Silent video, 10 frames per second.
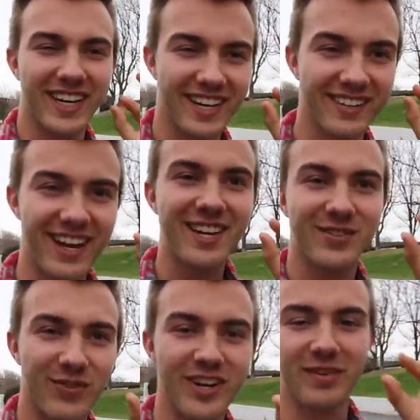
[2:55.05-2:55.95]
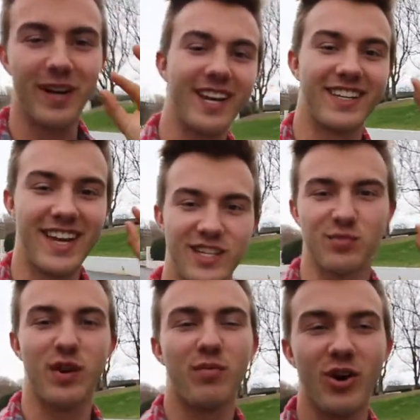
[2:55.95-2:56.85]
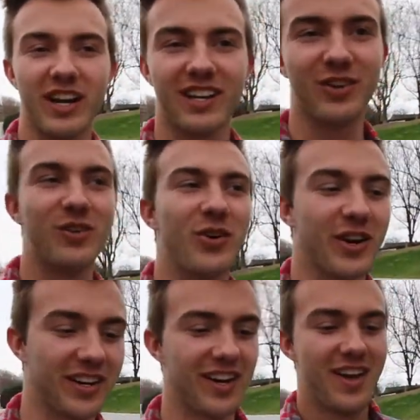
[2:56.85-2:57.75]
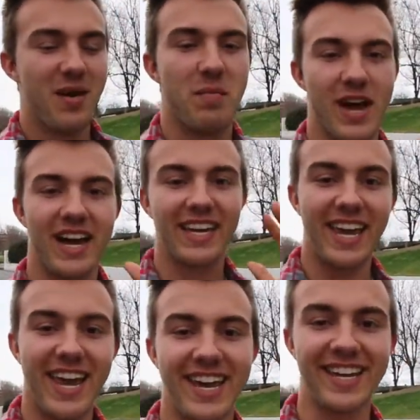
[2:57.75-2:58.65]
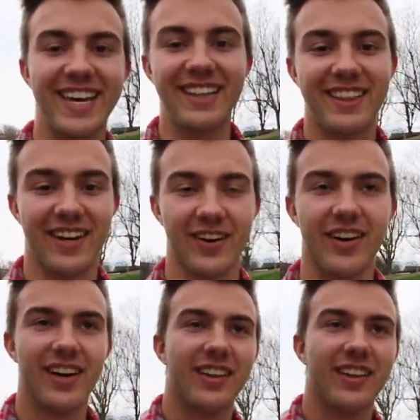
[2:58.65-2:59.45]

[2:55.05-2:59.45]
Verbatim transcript: I can taste freedom, I can taste spring break in New York, but I can't get there.